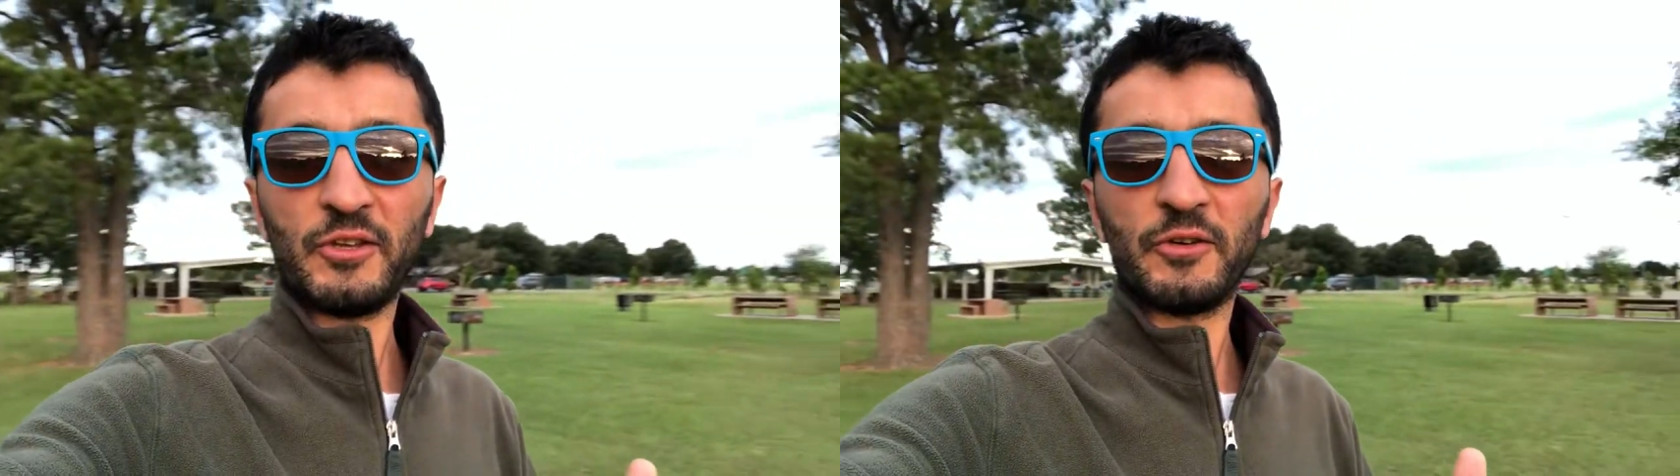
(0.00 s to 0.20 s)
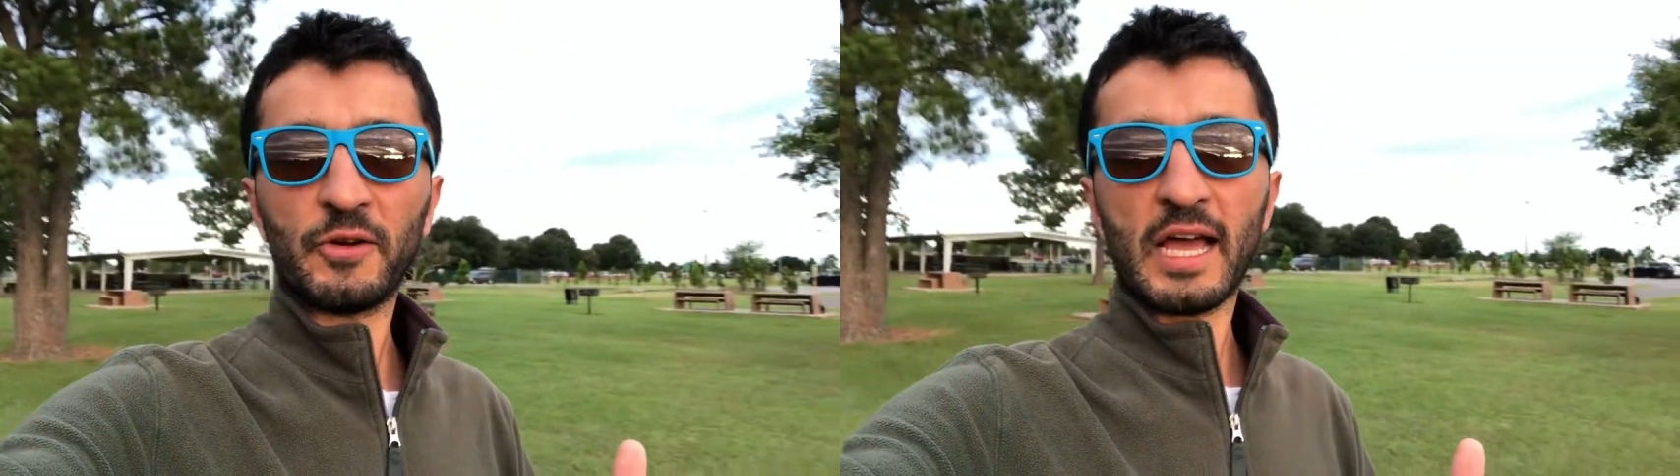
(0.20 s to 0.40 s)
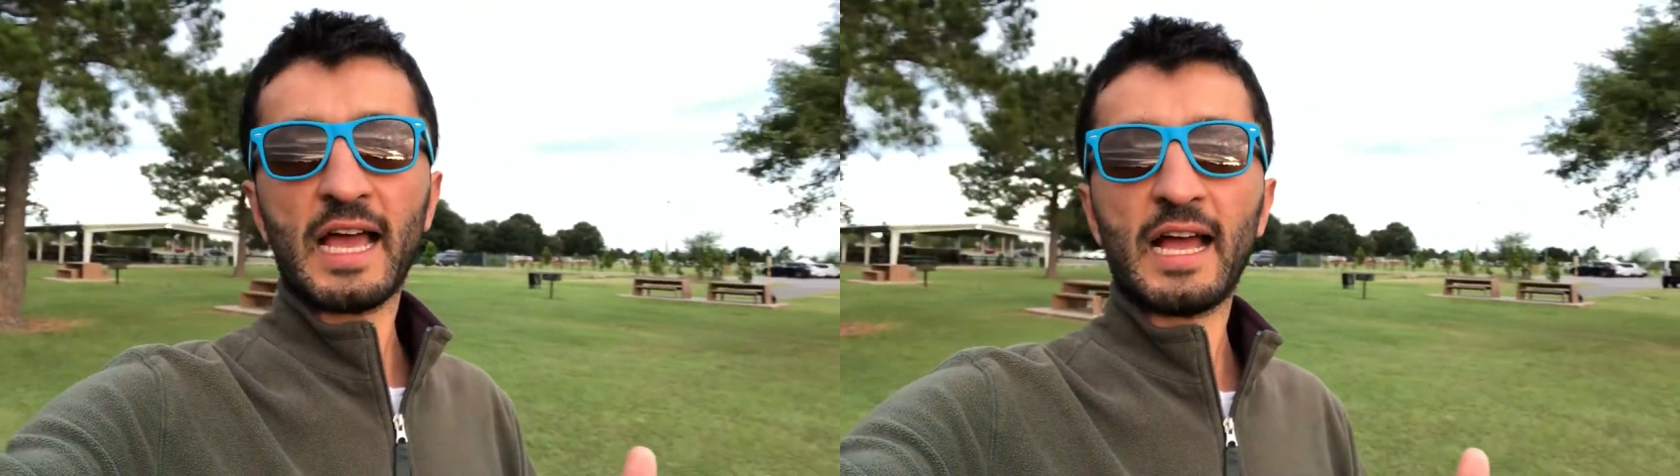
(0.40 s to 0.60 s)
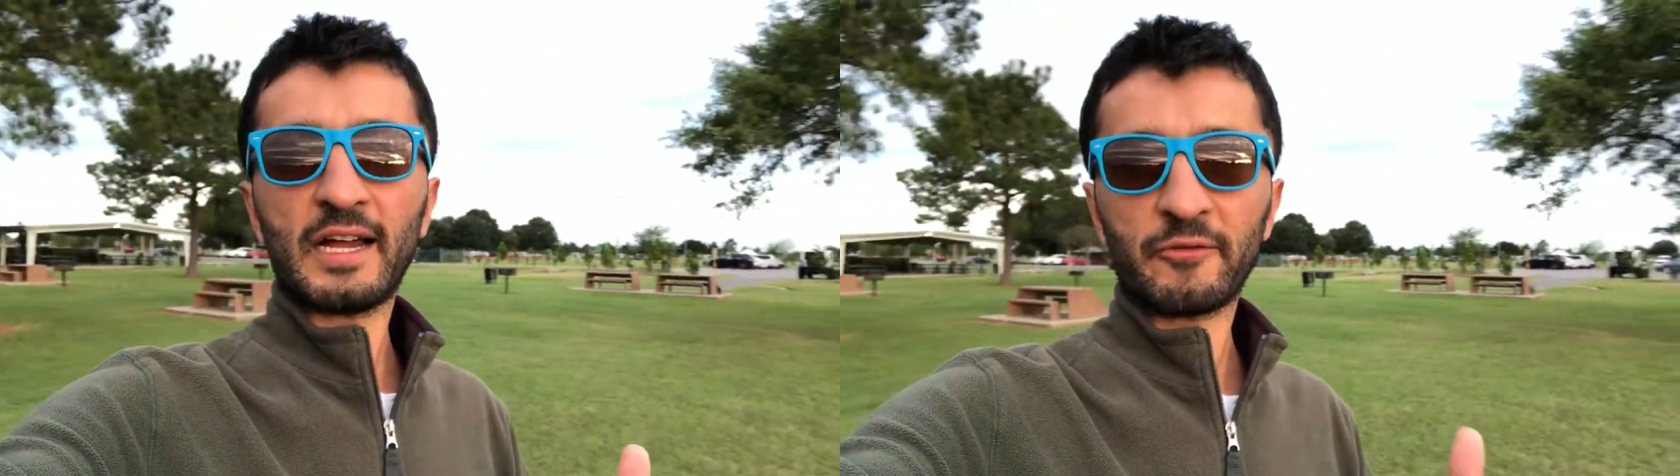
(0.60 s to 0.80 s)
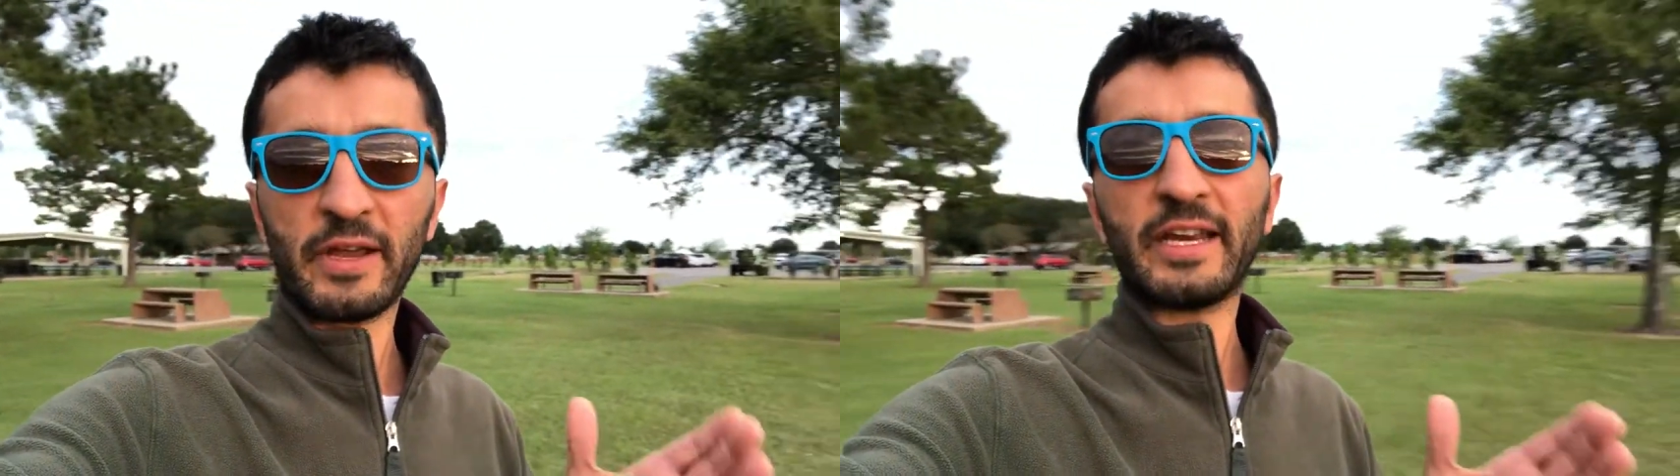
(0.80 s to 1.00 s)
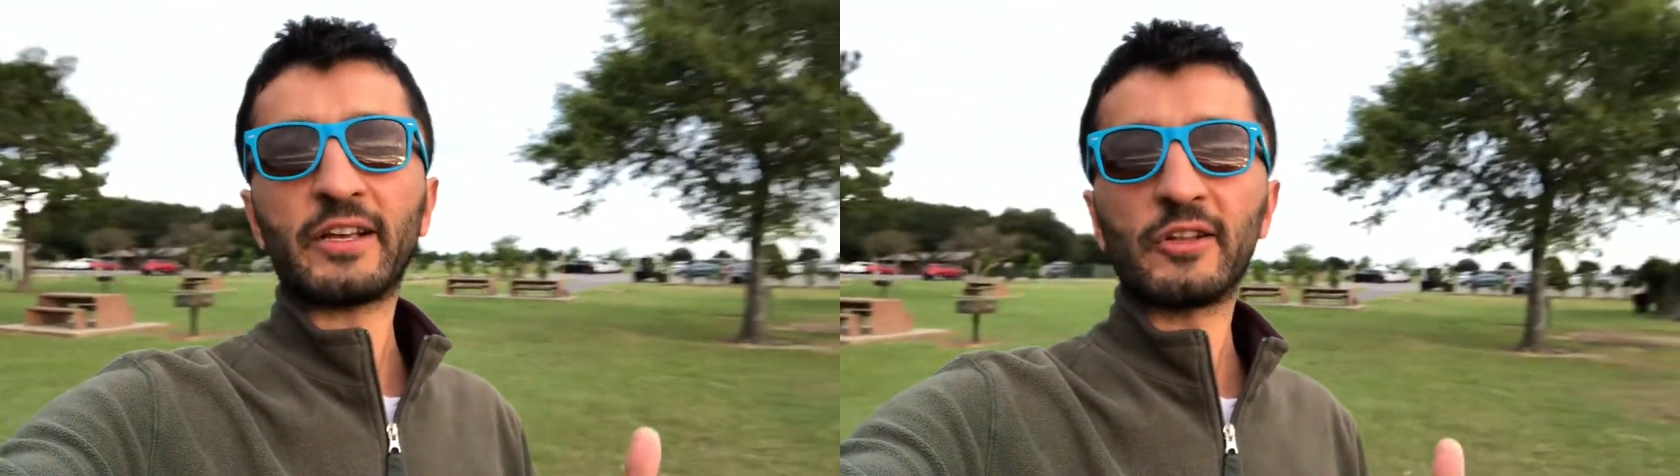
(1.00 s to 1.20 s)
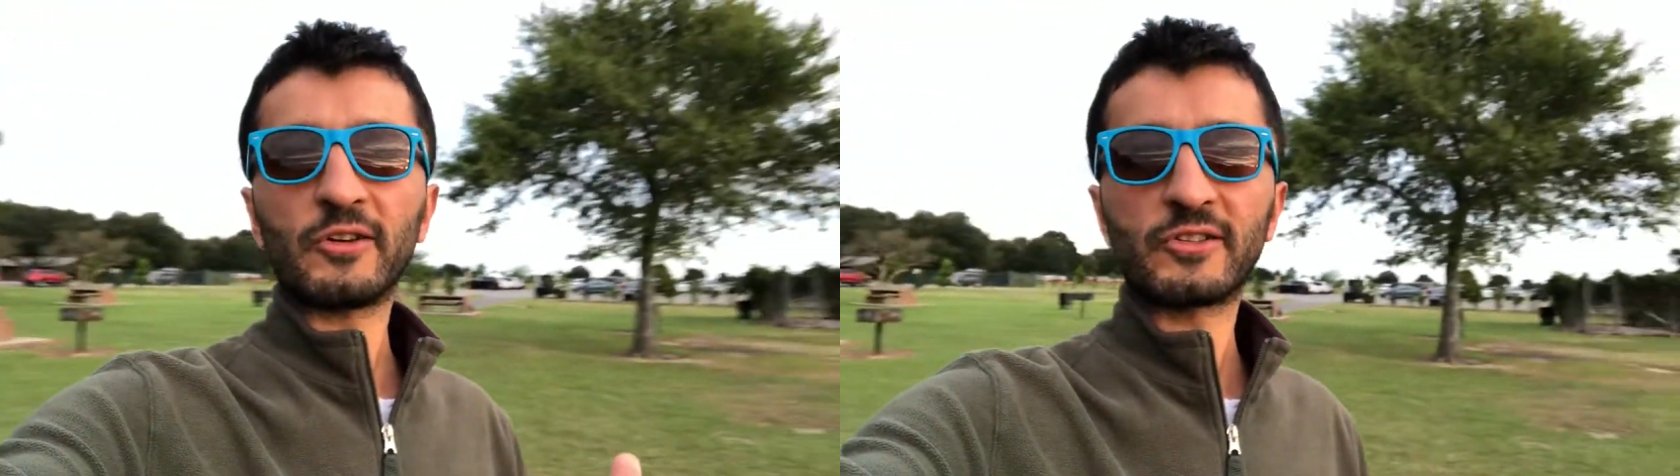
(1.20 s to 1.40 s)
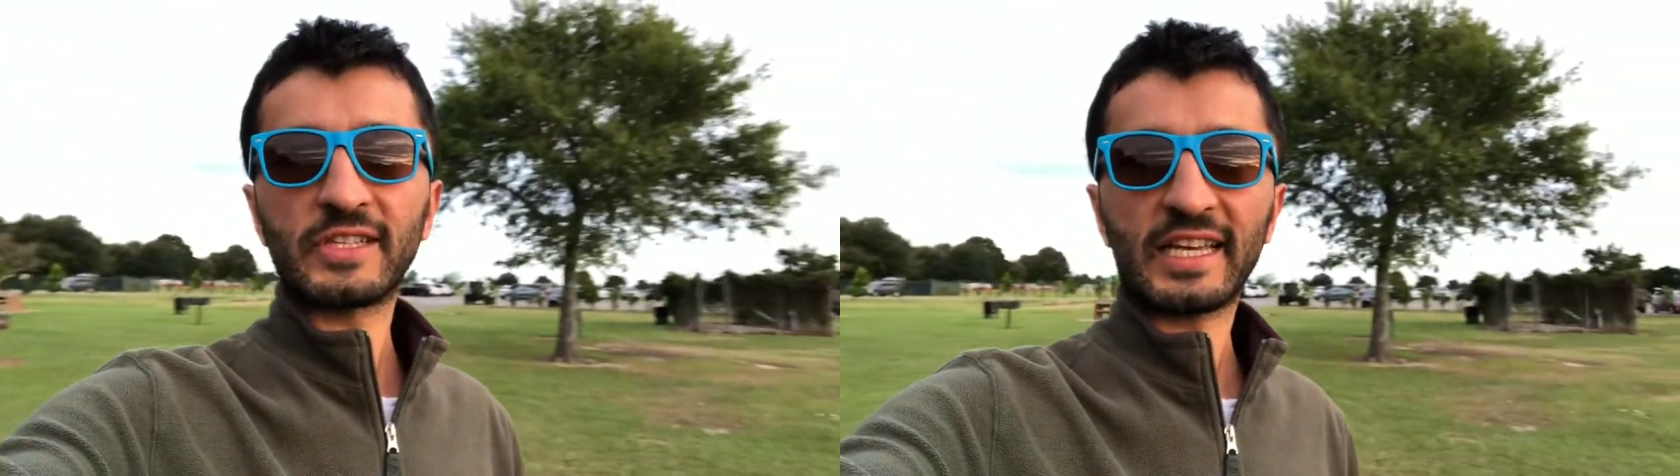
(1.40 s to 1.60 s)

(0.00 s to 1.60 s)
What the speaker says: you are very close